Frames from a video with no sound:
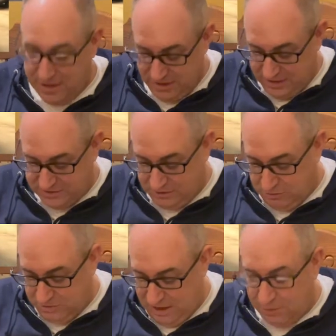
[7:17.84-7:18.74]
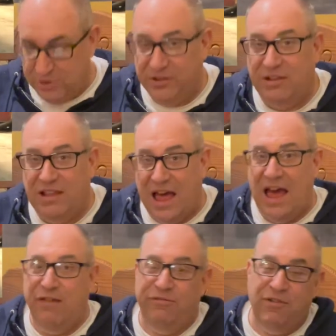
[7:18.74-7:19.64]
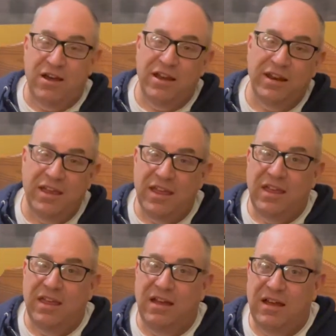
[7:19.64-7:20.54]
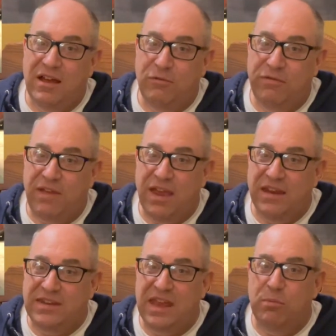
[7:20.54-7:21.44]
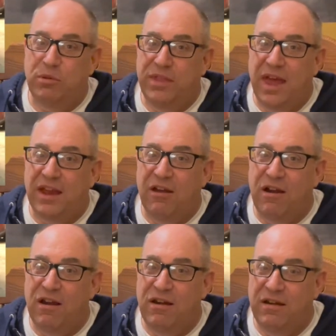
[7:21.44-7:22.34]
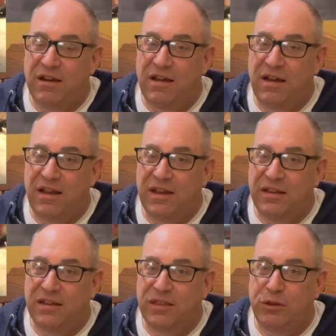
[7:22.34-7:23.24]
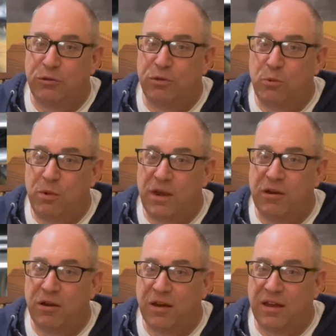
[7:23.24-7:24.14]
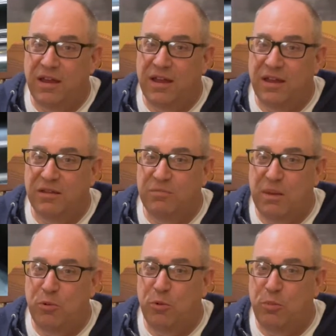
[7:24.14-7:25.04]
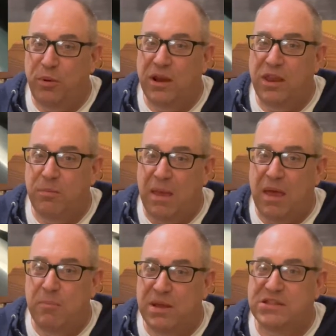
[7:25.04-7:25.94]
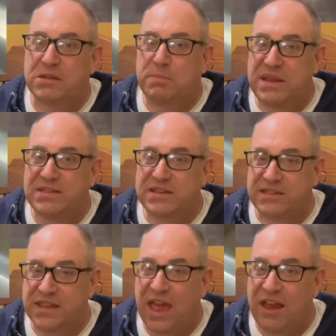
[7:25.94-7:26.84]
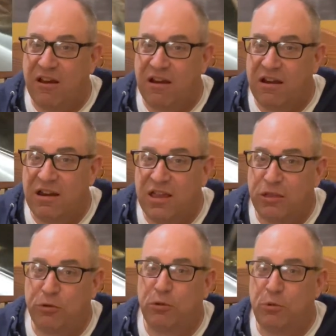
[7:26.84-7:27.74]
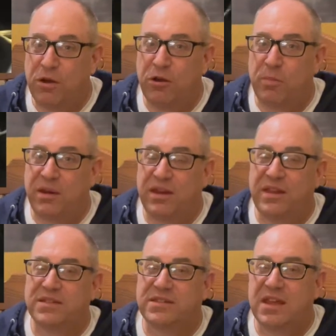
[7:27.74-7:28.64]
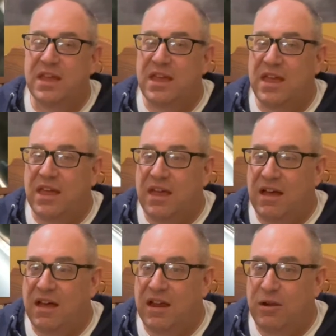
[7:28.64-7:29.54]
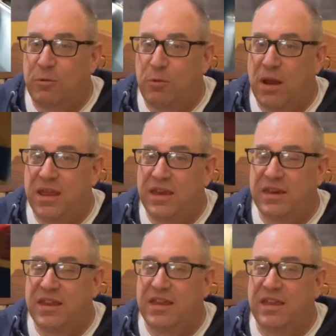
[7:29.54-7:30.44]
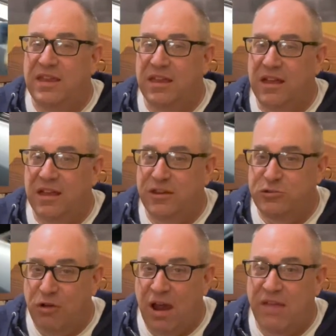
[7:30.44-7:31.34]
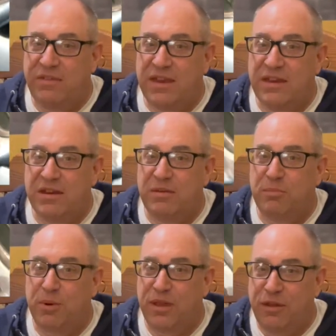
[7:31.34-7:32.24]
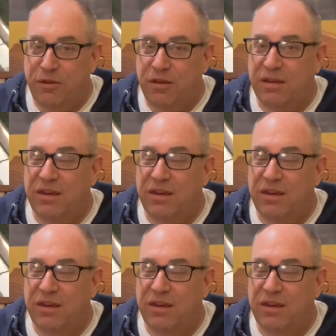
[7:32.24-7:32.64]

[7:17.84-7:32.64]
So that was a lot of fun. We kind of tabled that car through the winter. Maybe we'll bring you bits and pieces of that car through the winter, but it is running, driving pretty good.